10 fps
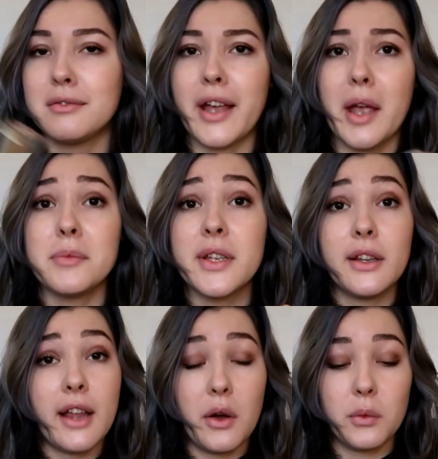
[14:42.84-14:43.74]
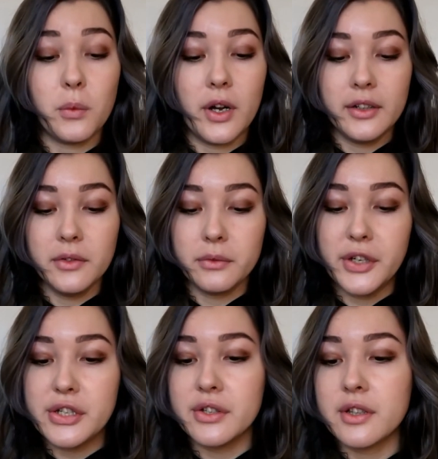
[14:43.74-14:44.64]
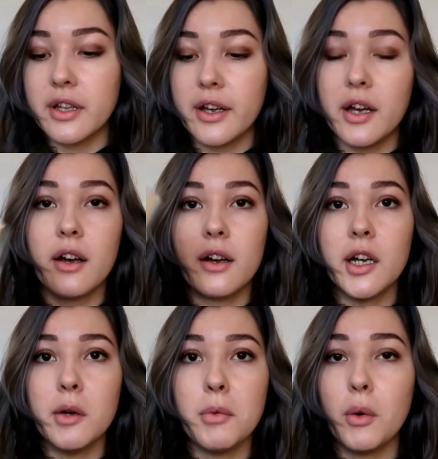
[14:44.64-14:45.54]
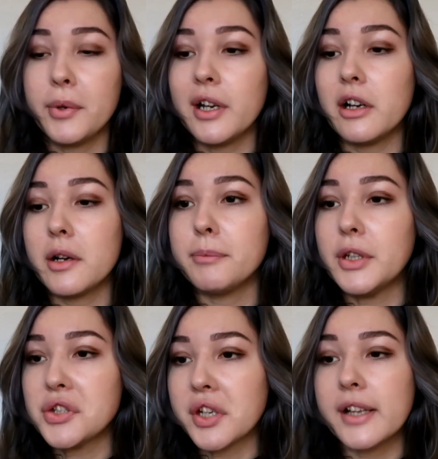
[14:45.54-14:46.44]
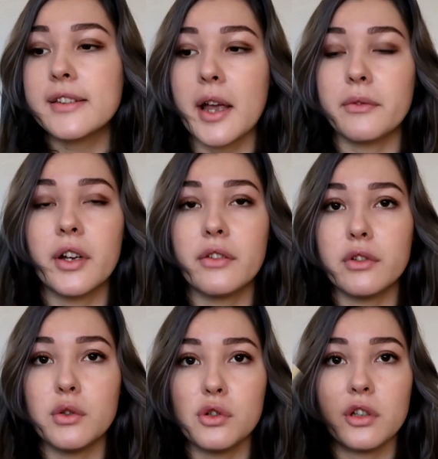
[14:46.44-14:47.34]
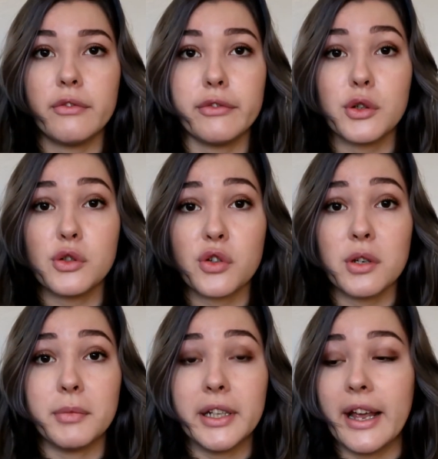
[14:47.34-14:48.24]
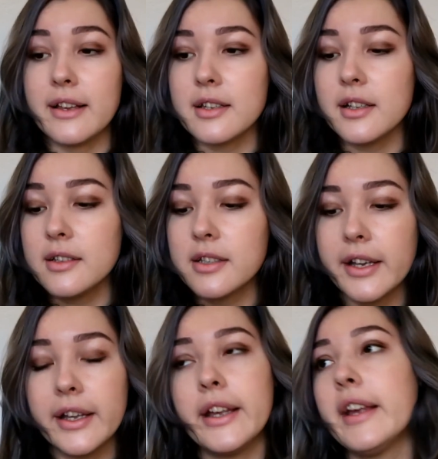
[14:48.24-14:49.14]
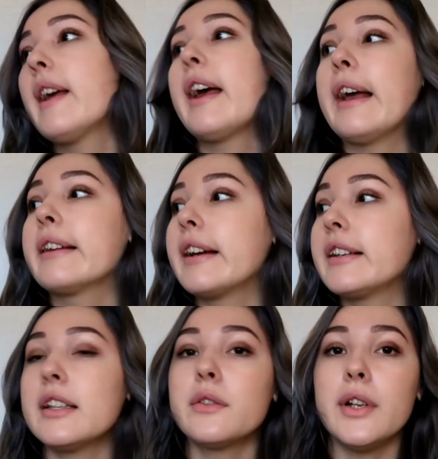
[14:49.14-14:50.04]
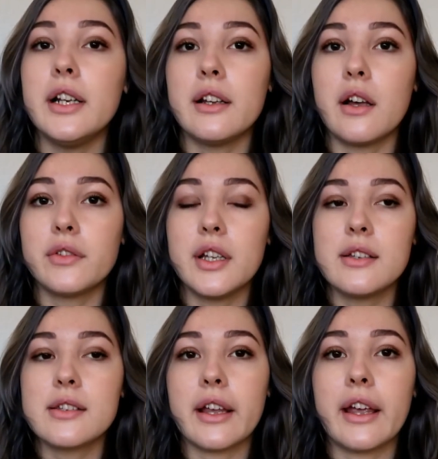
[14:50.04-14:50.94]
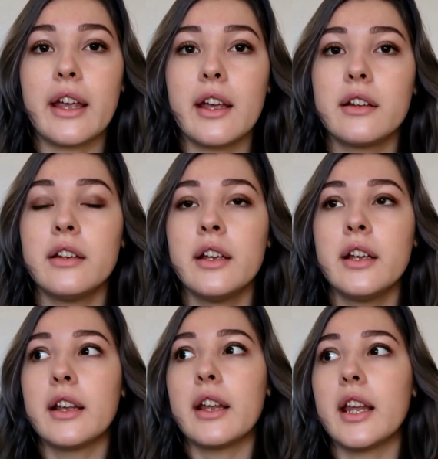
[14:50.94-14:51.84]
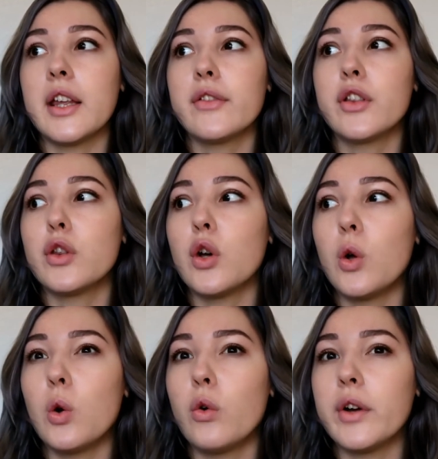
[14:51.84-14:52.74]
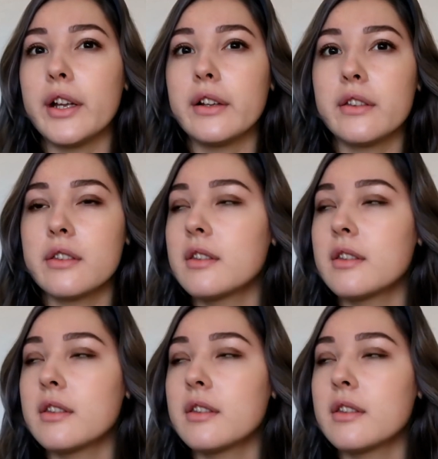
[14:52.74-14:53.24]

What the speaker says: emptied out one, which is the popular Missha Time Revolution First Treatment Essence, and I did really love this. And even though it